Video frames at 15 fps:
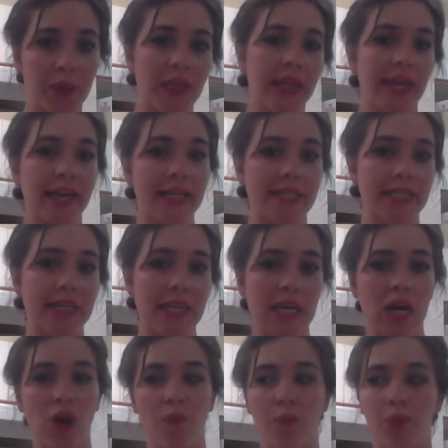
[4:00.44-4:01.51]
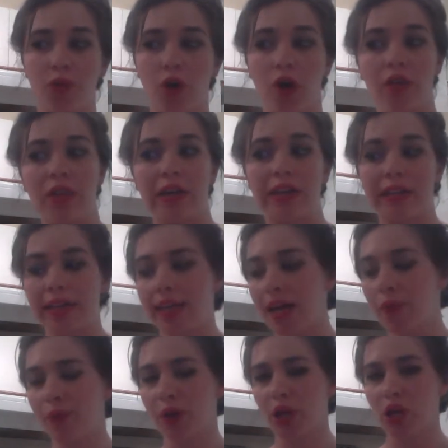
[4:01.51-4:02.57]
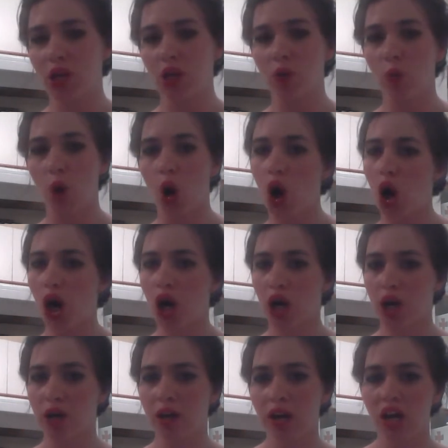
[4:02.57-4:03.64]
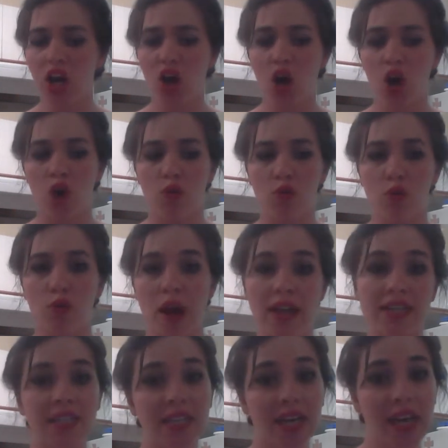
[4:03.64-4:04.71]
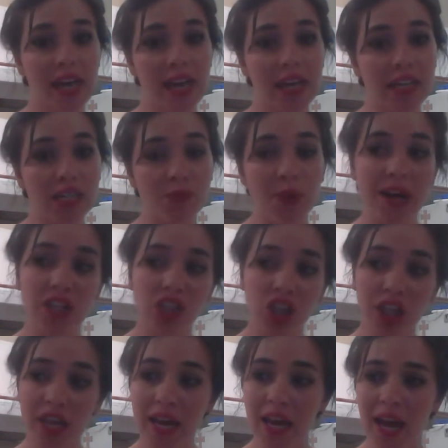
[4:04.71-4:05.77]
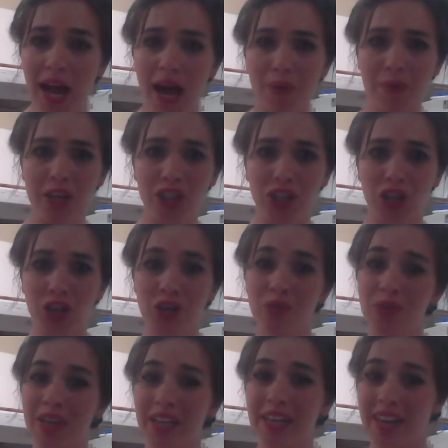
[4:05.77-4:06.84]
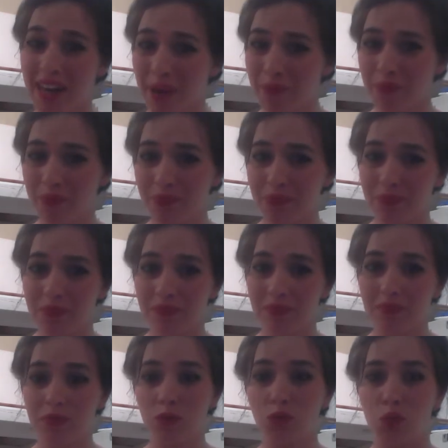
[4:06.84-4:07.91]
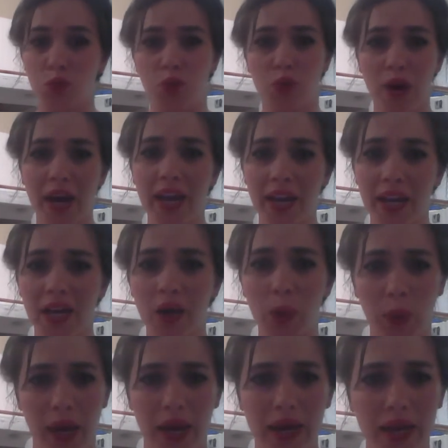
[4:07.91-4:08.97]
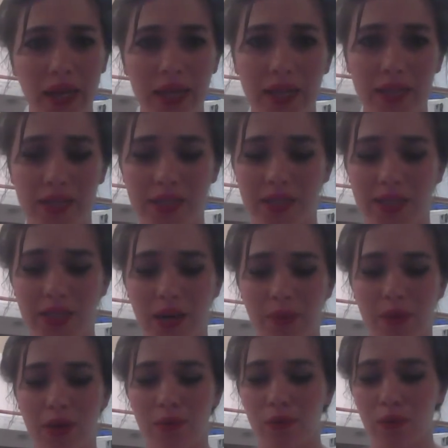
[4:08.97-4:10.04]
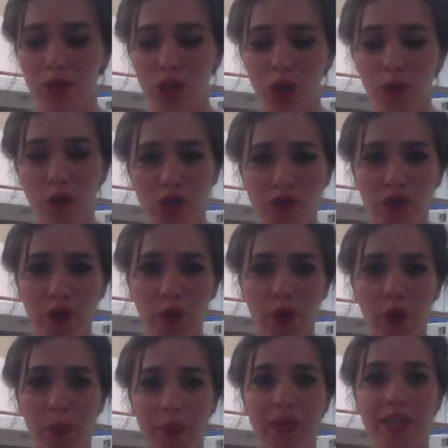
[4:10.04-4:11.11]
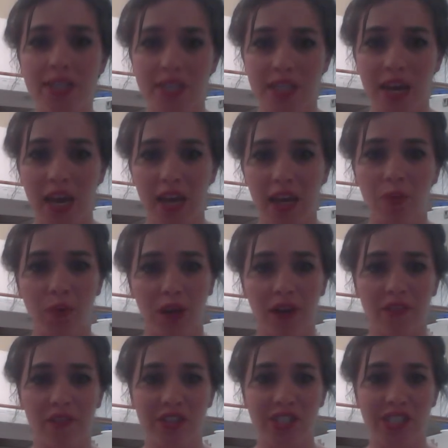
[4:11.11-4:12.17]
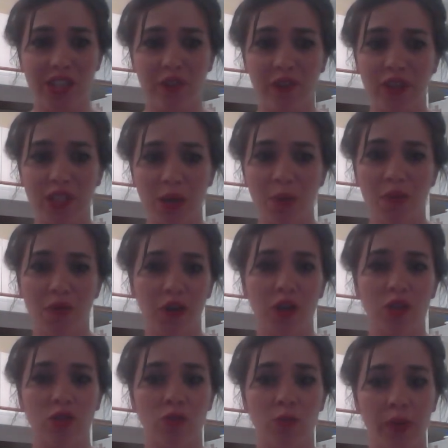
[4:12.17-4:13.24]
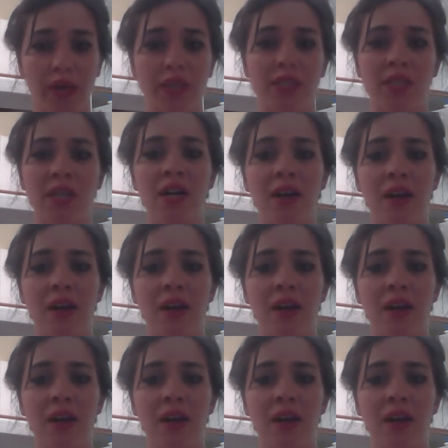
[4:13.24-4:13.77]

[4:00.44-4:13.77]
bit lazy on the cleanup and you are renting especially, make sure you clean up right away, because I'm sure most of you know that beets stain, but if this is the first time you've cooked with beets,